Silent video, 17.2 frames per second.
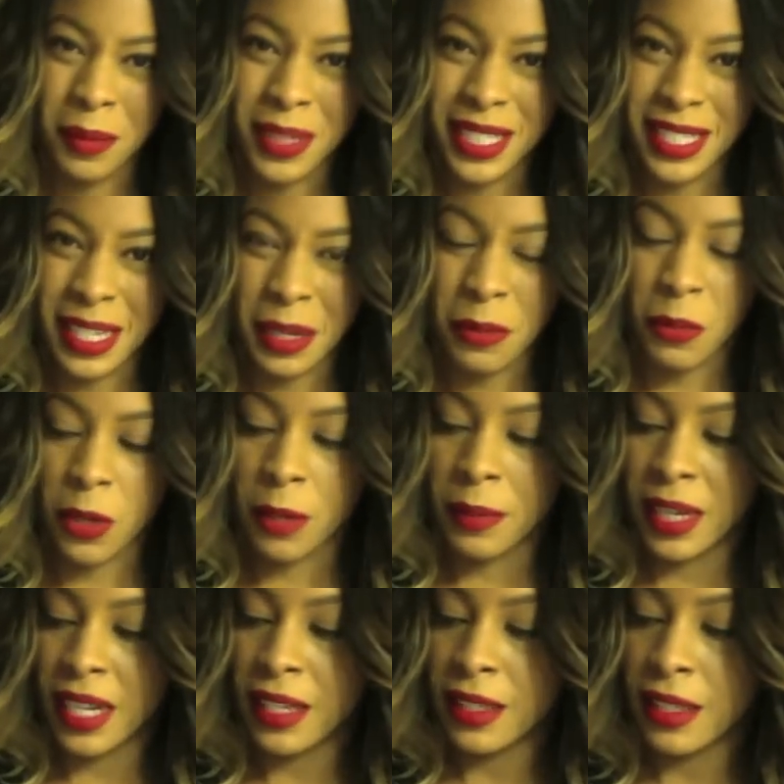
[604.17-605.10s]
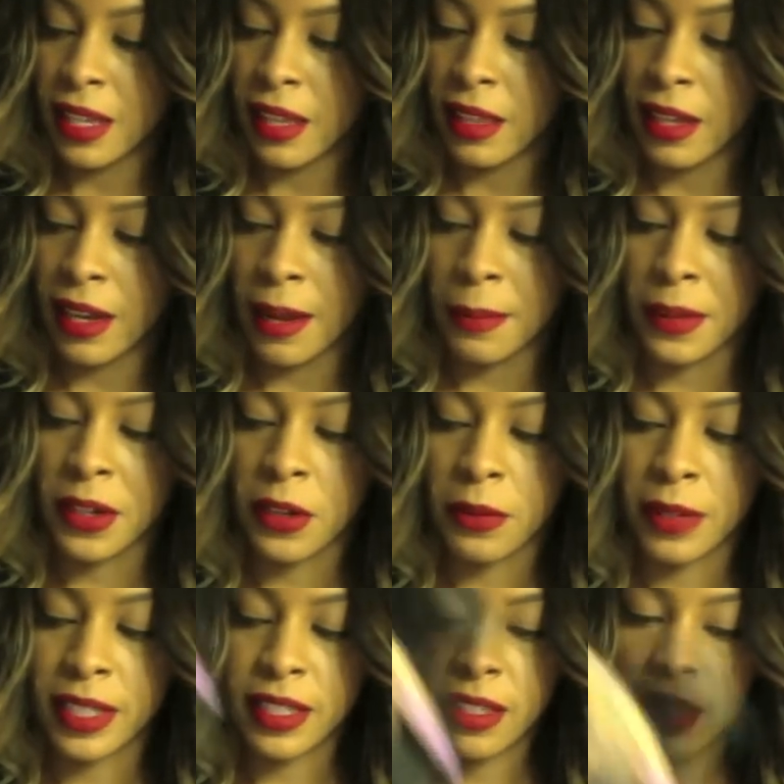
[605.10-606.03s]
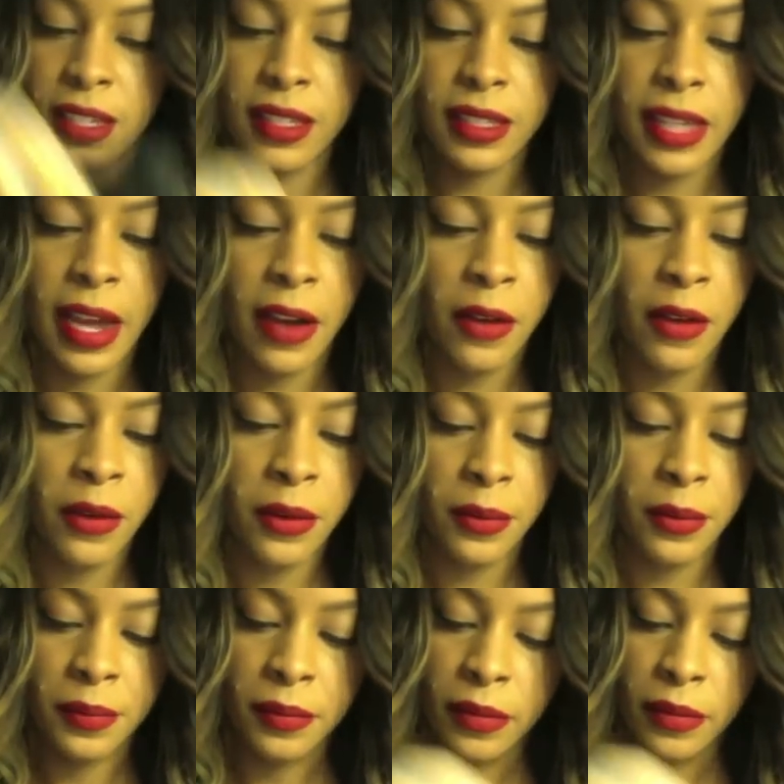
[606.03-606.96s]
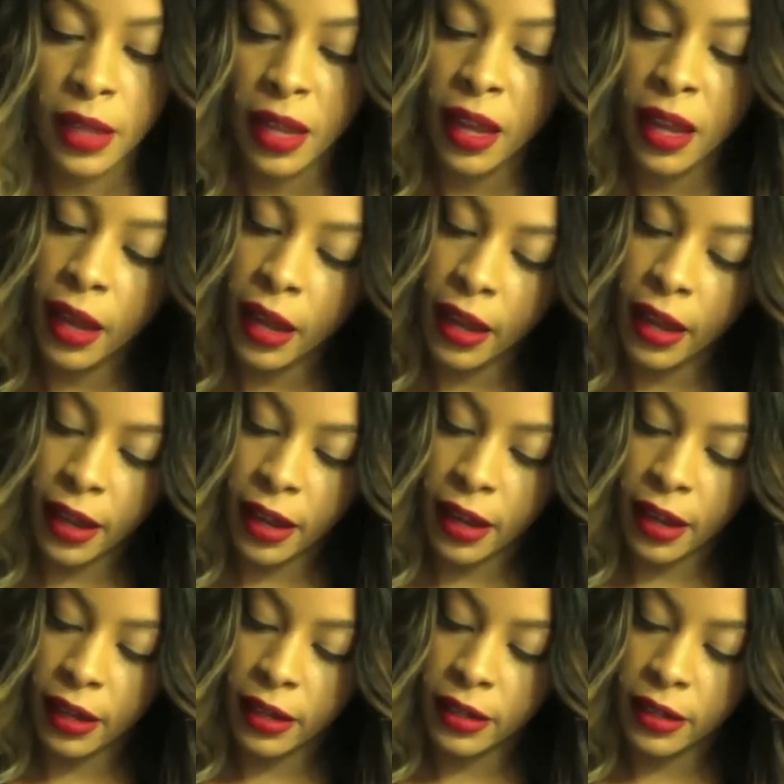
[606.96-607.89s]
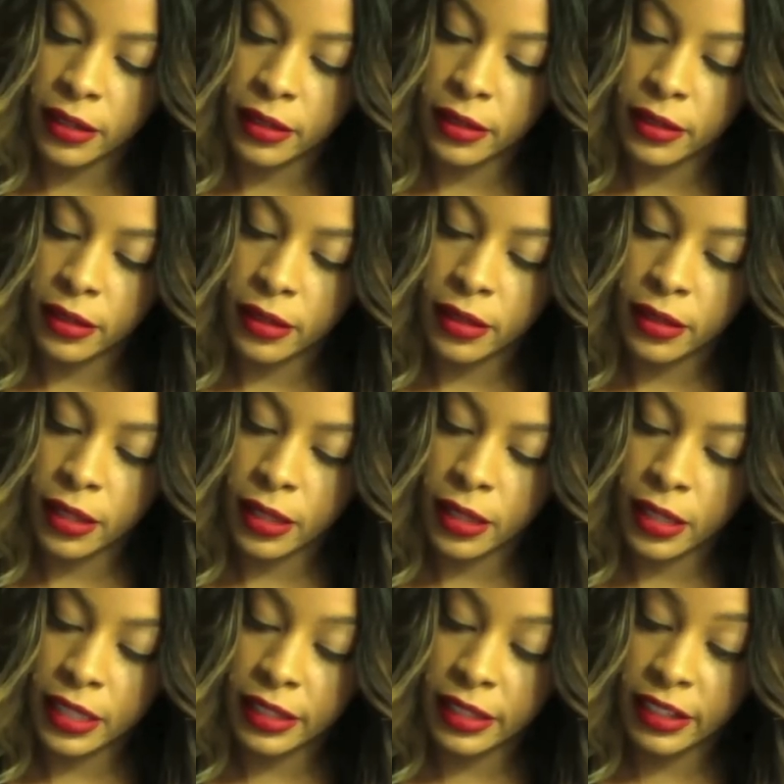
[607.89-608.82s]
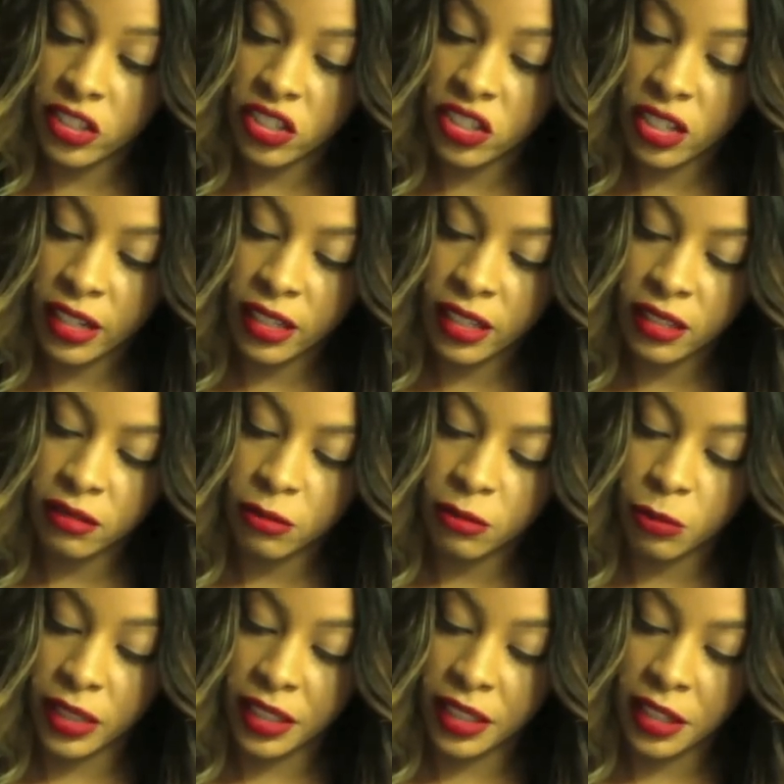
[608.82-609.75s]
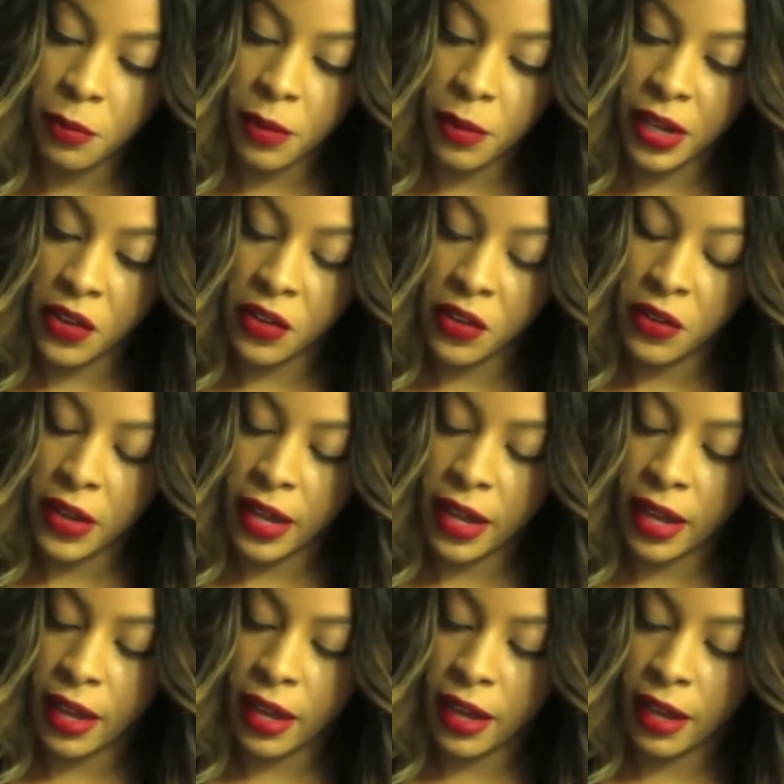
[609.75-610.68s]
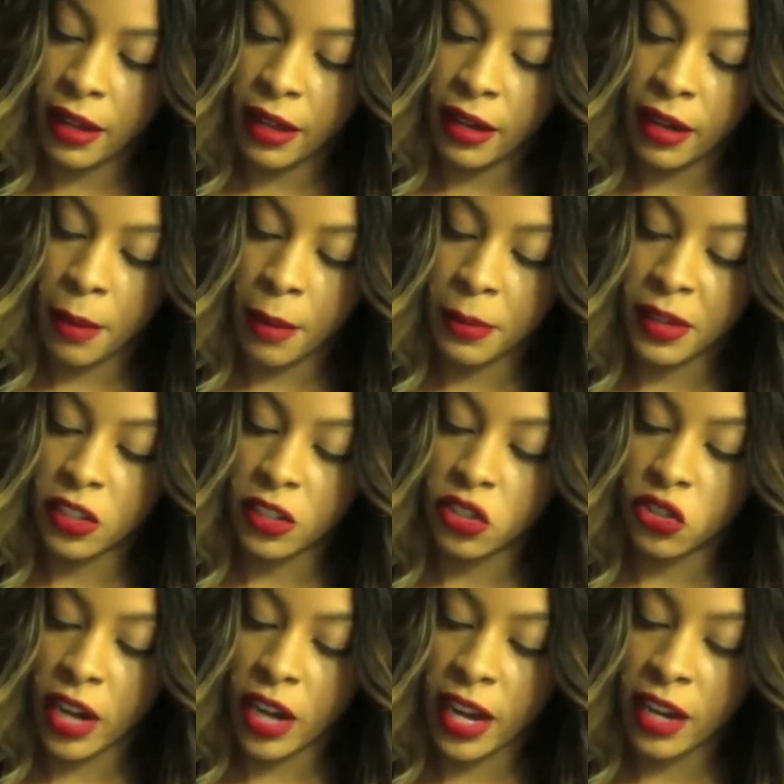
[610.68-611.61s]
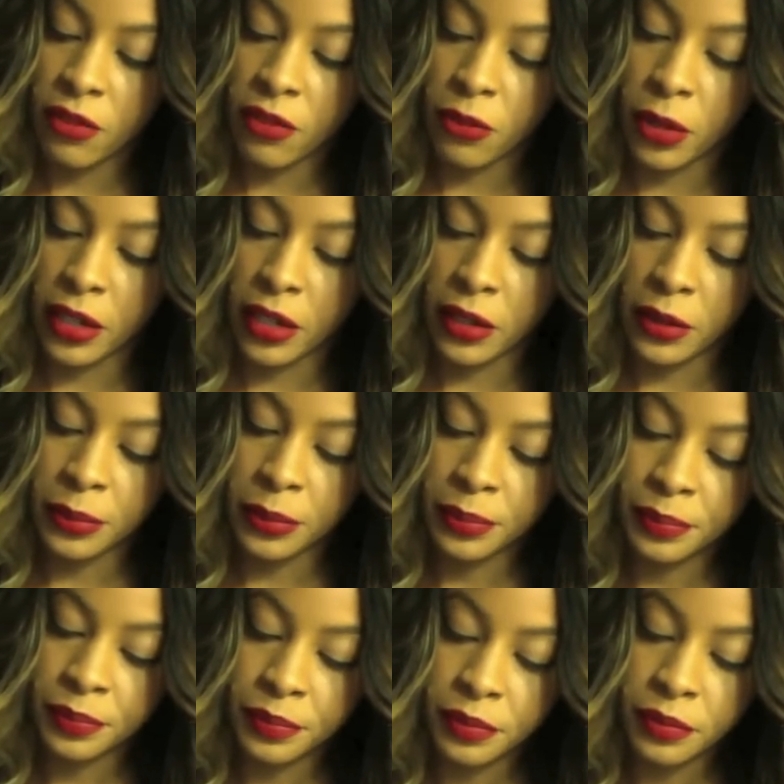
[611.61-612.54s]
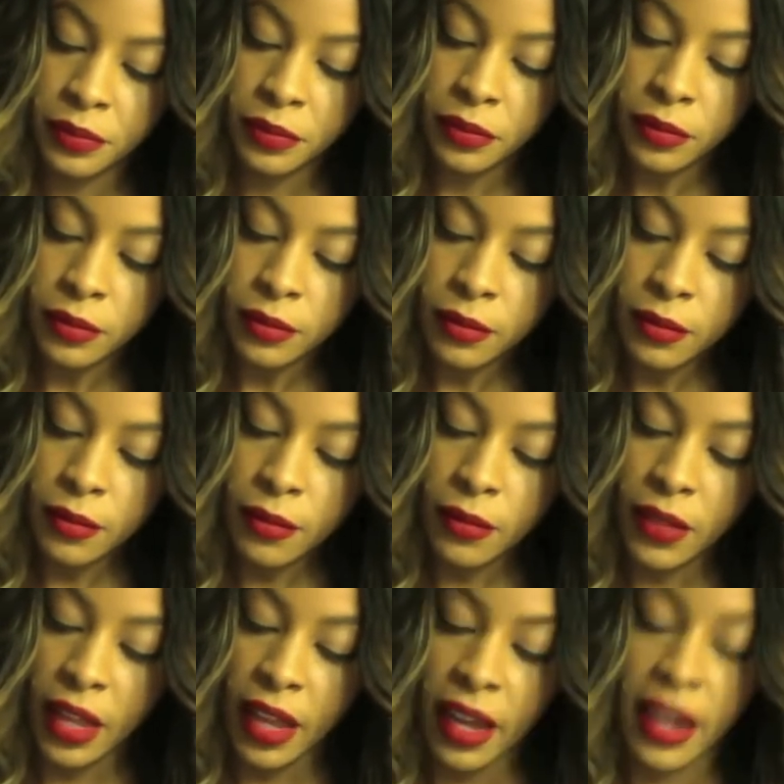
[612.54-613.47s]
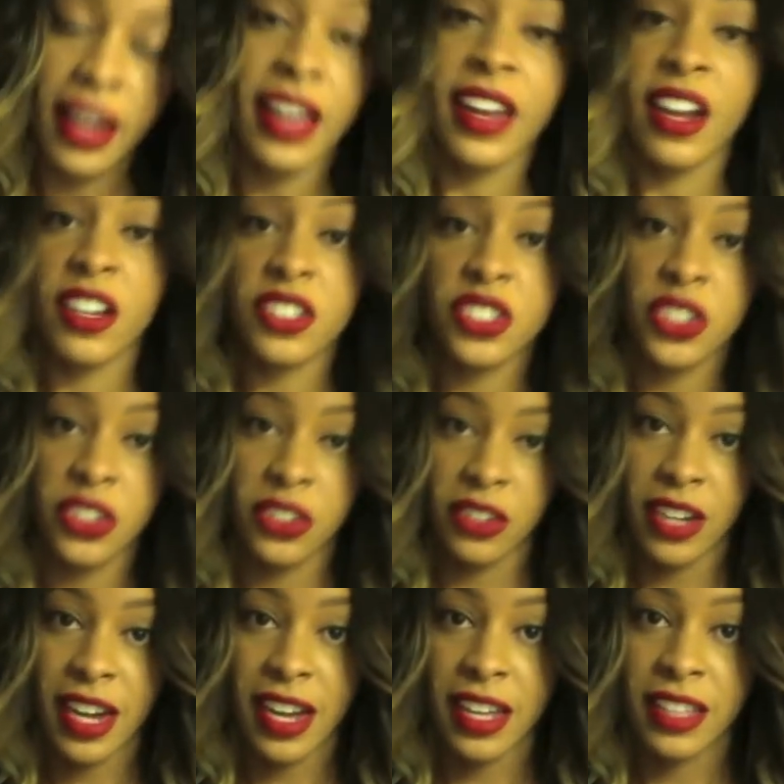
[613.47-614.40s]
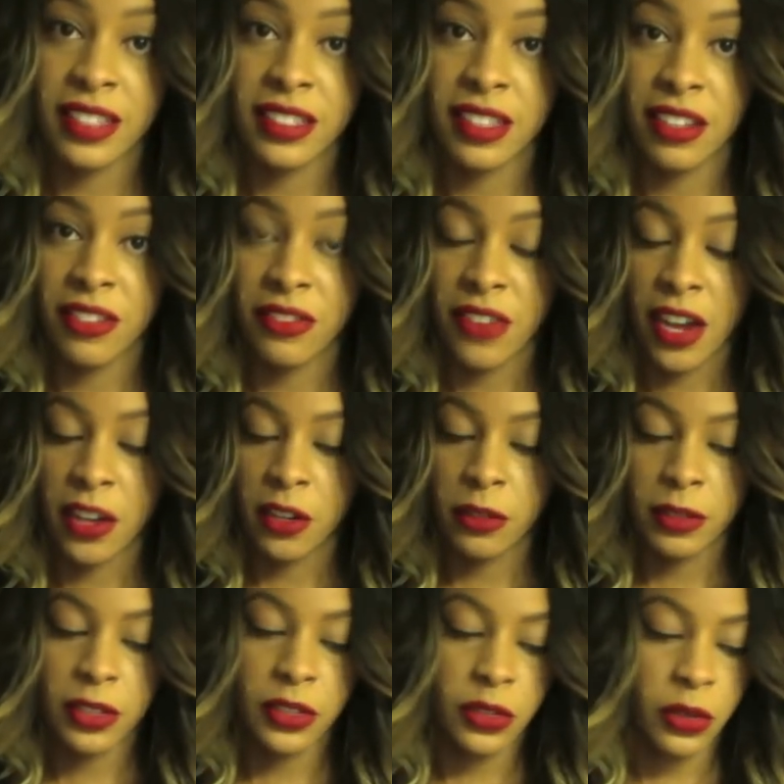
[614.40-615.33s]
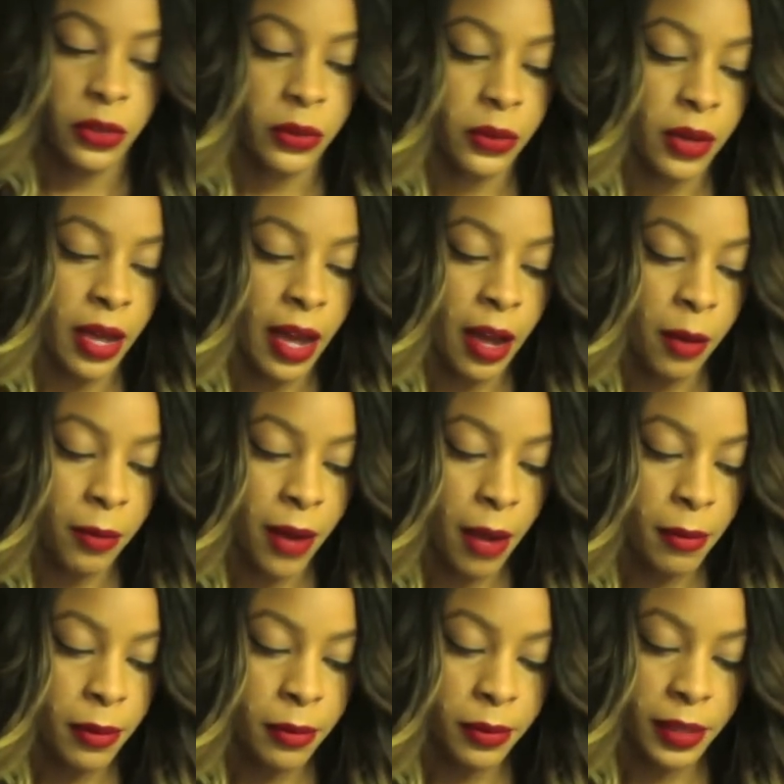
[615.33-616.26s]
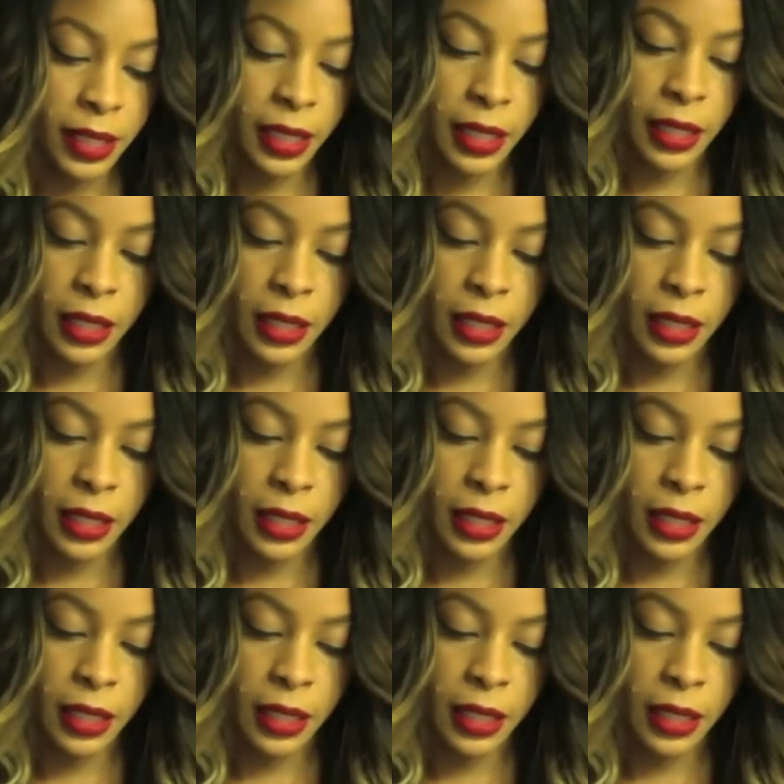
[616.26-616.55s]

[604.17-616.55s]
more minutes, and then I'm going to rinse this out and condition it really well, and I'm going to dry it for you, and I'll show you guys the final result. I'll probably